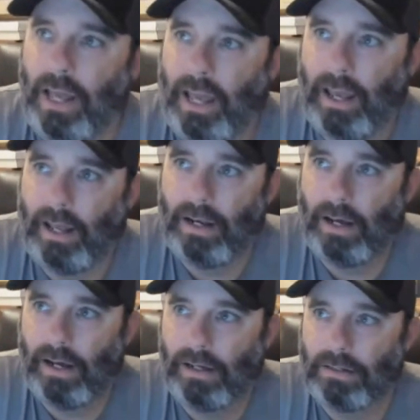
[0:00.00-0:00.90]
And
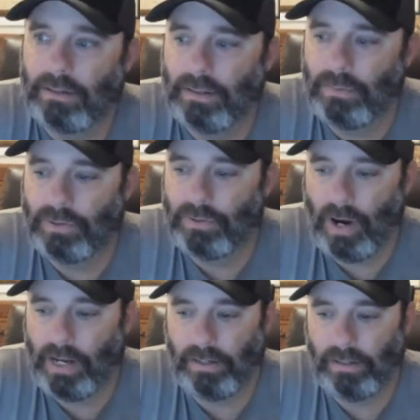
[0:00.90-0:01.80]
it was
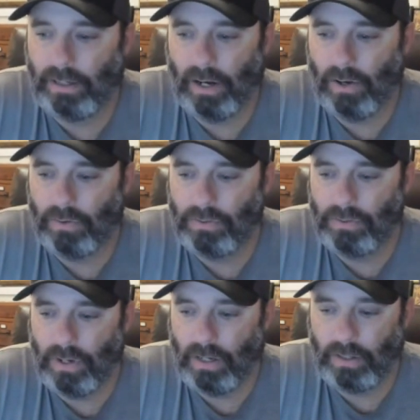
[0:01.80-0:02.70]
great. You know,
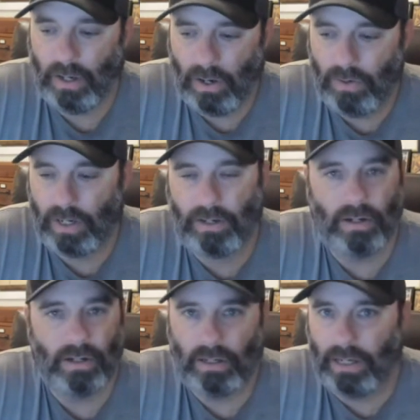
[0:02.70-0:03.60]
I'd go.
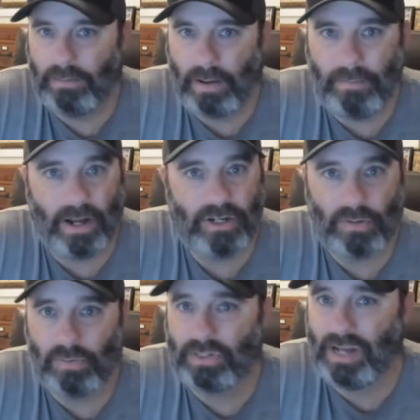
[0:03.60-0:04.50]
My
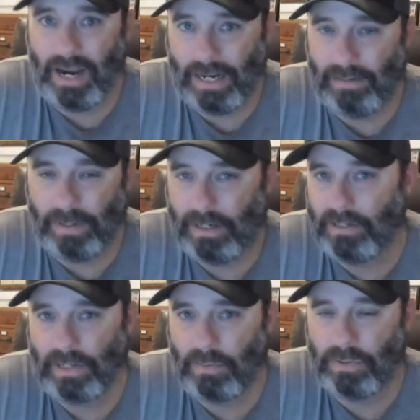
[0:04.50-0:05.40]
budget was tiny
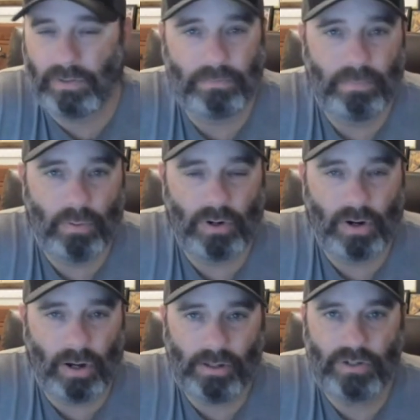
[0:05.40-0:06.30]
because I was a poor
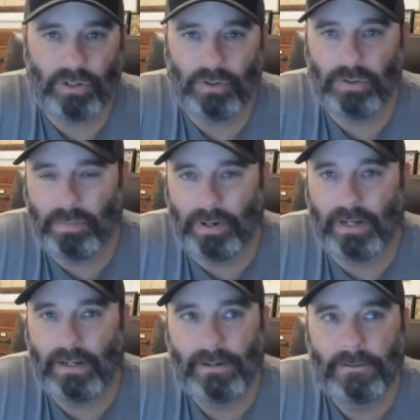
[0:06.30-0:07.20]
college student,
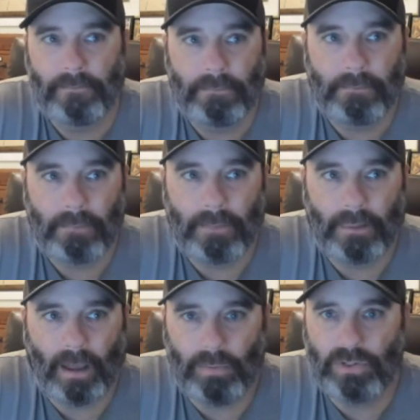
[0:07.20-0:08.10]
but
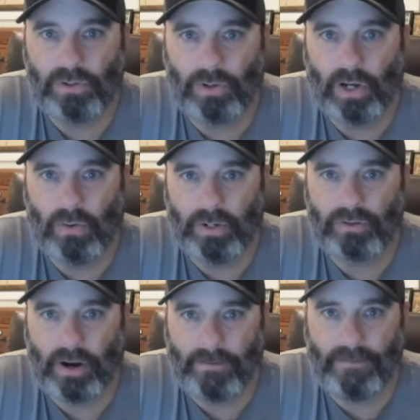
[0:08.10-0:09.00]
I would still go and
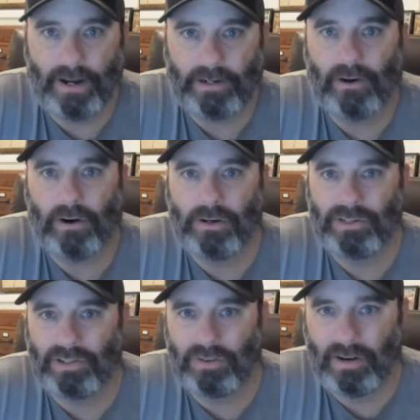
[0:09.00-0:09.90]
try to find
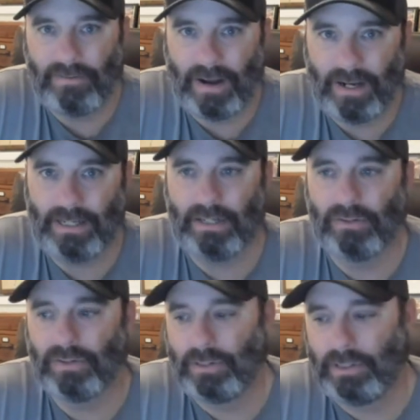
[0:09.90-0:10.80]
cards and try to find
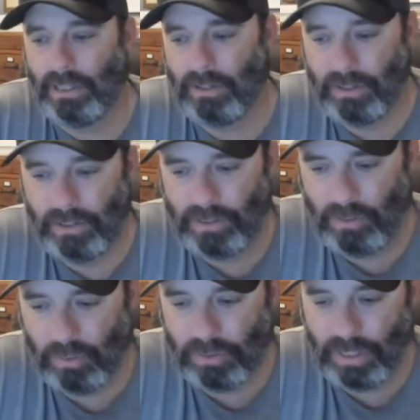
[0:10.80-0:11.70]
deals and get good,
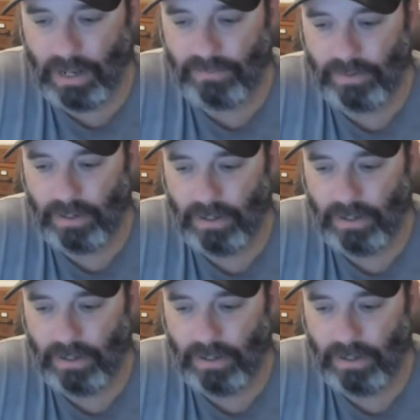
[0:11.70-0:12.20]
cool stuff.